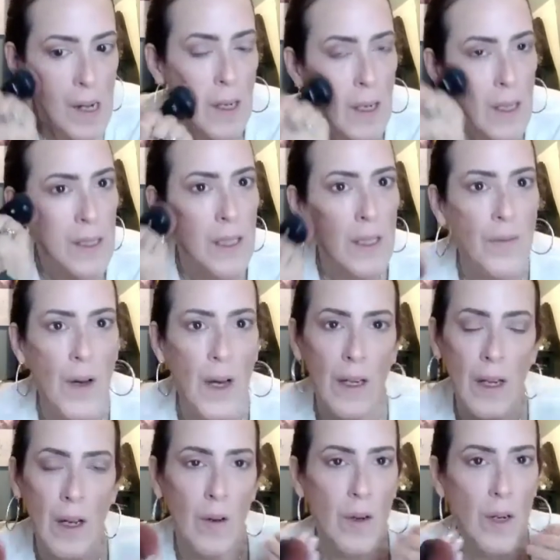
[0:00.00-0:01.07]
Because if I
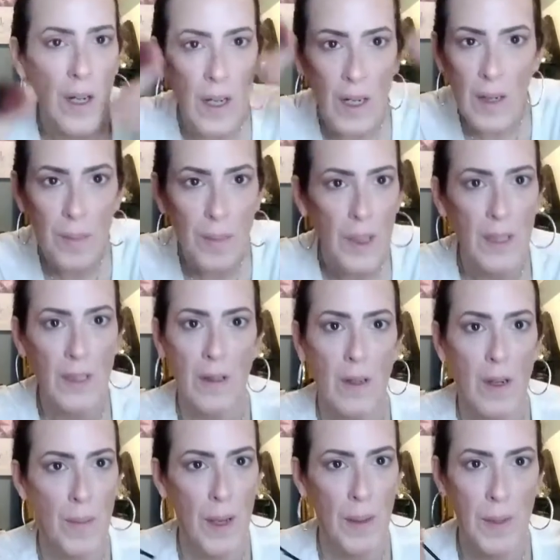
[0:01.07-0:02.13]
go up, it's going
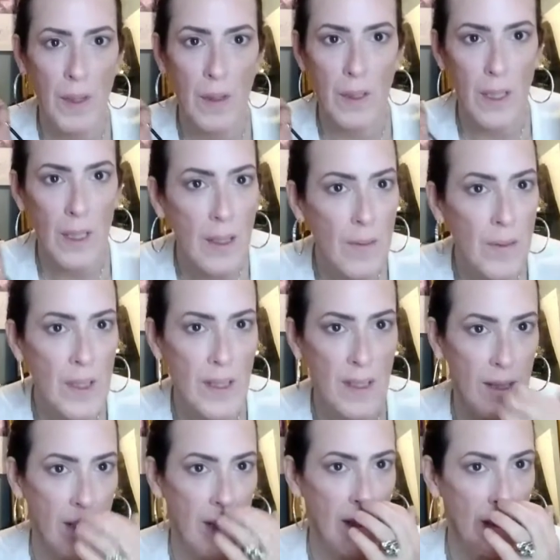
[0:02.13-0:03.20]
to make me look even
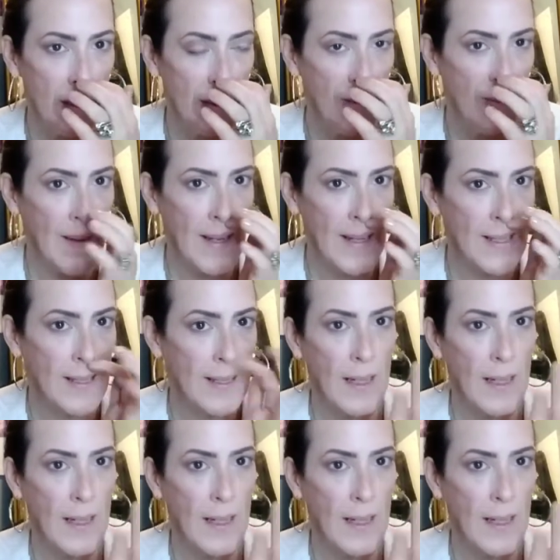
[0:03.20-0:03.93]
skinnier in the face.